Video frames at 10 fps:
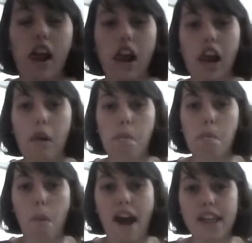
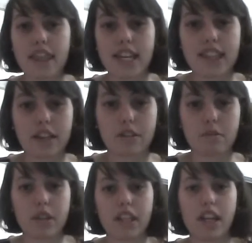I think that's
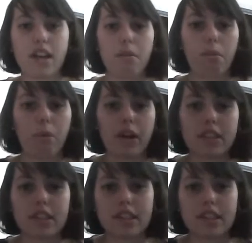really what